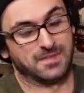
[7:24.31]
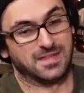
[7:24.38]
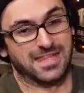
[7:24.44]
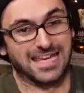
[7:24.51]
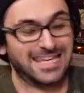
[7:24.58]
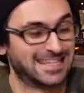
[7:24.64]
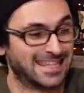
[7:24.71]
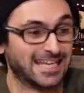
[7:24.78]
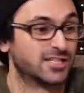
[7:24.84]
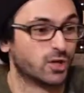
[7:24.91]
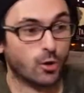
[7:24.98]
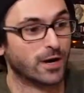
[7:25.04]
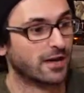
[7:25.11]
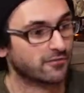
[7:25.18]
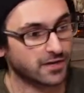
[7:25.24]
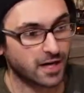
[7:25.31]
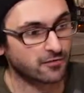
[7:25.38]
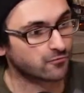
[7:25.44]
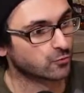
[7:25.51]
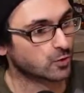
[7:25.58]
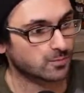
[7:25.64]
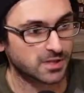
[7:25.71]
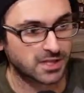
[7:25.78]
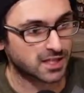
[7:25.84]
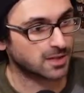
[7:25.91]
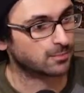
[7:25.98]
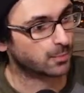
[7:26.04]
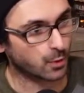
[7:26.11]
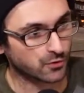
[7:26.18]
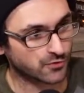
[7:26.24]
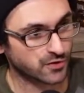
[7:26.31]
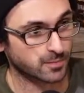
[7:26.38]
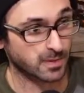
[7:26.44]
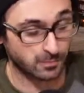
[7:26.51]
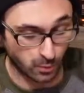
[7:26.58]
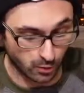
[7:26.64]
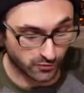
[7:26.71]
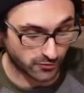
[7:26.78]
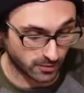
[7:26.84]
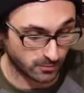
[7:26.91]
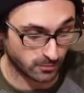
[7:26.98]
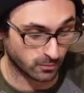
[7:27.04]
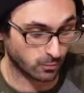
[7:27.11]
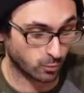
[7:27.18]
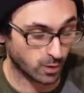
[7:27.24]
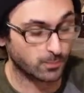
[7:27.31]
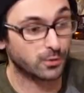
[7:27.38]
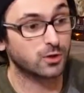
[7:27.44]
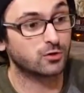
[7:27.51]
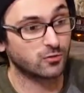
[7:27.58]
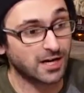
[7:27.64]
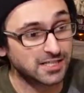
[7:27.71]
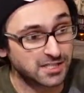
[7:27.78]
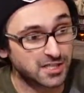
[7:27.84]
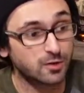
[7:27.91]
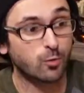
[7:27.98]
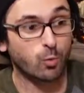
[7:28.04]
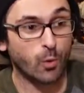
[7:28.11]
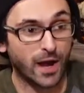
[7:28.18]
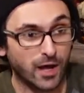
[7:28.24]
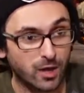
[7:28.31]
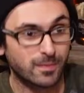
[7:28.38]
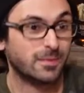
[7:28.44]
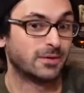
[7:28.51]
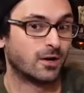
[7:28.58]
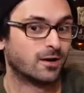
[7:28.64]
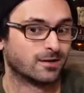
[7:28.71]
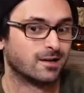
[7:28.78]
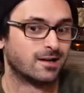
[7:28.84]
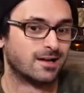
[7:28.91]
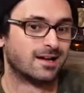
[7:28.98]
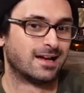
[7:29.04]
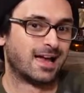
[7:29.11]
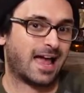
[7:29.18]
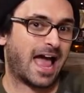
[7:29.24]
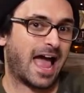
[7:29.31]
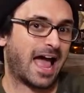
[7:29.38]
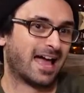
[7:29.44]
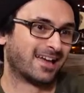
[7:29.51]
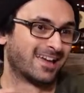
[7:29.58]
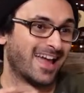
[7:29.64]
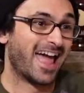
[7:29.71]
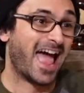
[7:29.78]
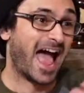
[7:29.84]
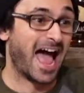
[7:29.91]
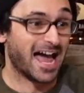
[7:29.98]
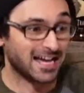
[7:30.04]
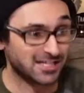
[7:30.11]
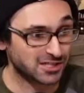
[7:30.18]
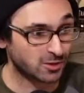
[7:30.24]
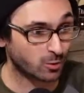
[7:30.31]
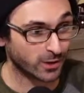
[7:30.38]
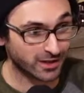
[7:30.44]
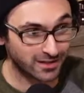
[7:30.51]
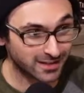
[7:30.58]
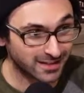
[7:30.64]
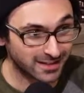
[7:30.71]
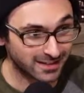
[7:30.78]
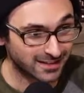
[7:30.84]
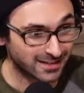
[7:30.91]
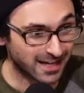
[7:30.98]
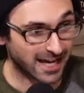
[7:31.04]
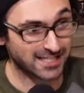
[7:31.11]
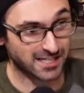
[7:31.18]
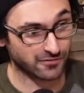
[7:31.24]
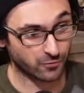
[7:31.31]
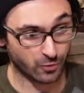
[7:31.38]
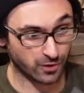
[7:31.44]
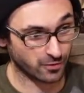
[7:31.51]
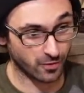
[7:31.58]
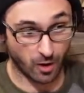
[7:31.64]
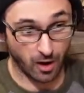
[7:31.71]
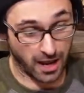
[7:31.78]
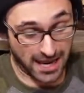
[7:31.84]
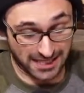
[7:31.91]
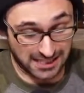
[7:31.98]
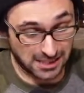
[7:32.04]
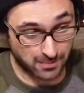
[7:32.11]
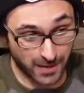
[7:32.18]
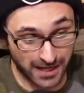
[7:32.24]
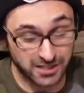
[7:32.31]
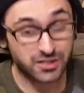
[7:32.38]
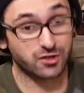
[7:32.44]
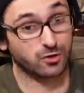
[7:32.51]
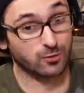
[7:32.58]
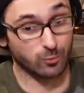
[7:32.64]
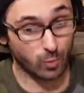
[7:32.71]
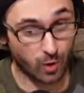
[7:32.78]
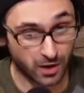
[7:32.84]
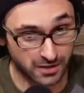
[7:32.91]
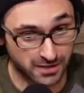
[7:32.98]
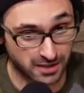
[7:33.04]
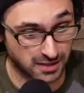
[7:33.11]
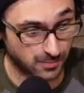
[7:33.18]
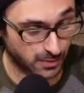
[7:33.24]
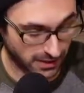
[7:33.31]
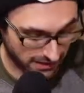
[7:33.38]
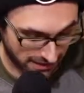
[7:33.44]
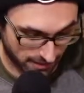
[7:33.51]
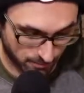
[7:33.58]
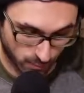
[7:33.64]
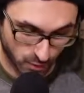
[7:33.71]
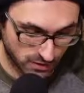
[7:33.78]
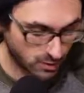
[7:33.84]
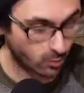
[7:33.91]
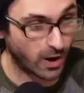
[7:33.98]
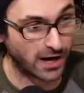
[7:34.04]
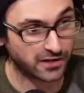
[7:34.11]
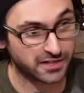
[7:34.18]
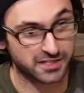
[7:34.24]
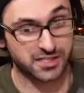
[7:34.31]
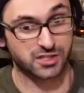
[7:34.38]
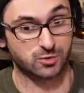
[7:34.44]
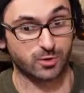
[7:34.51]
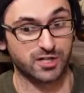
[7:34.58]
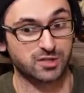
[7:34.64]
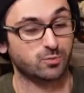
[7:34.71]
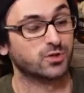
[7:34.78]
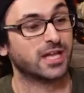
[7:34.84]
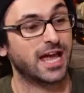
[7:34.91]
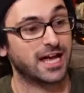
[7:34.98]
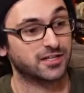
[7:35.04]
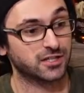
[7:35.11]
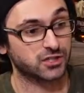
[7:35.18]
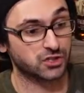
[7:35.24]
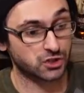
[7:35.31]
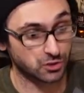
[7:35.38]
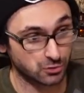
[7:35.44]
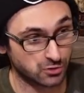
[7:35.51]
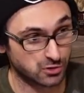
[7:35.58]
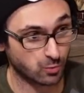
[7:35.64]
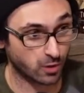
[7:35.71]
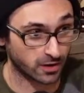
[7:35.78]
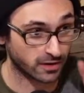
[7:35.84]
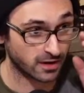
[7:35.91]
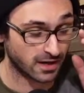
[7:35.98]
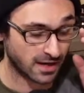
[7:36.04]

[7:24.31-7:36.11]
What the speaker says: they don't have enough room to keep both of them, and both of them were progressing well, maybe not as quickly as everyone expected or wanted, but it put the Wild in a situation where they had to choose one.